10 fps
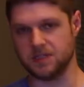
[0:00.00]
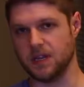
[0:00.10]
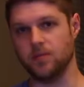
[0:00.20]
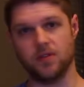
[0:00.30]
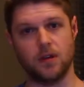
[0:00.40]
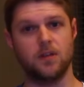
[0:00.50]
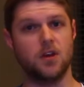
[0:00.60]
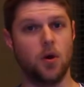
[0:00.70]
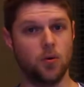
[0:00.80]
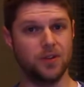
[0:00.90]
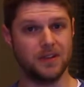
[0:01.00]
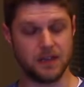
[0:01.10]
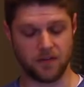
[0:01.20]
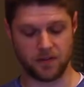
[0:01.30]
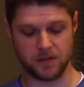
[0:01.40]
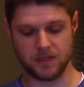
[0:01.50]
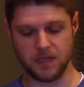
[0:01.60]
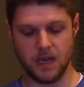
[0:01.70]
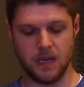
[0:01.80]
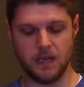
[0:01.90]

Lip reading: same thing, the only difference